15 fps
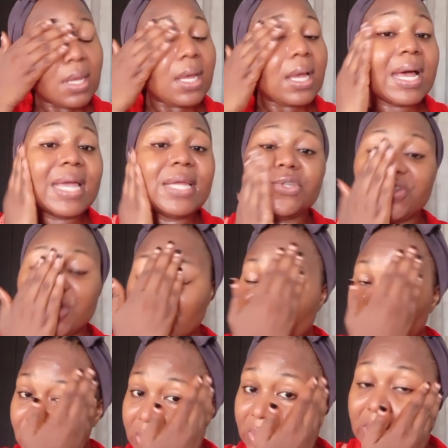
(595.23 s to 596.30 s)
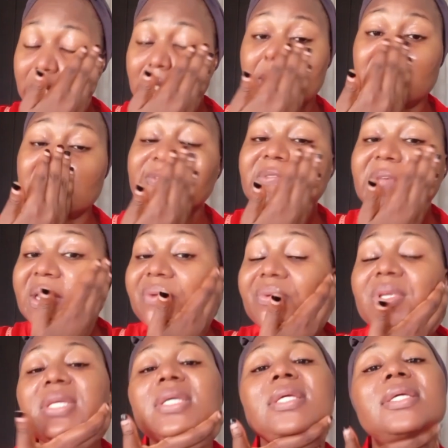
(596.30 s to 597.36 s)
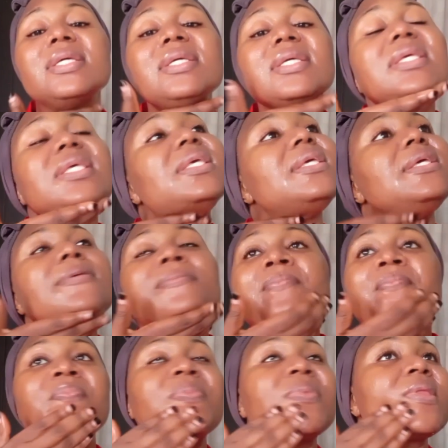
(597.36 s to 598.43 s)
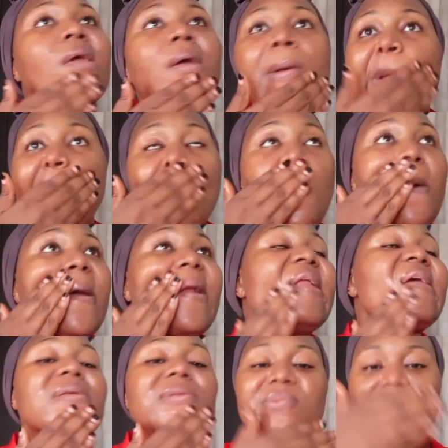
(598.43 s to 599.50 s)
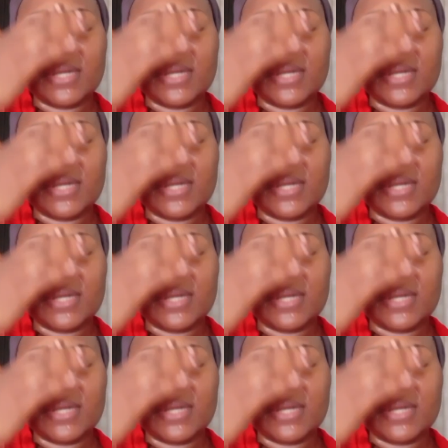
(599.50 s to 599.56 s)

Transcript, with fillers: Hydration is very key. What else? What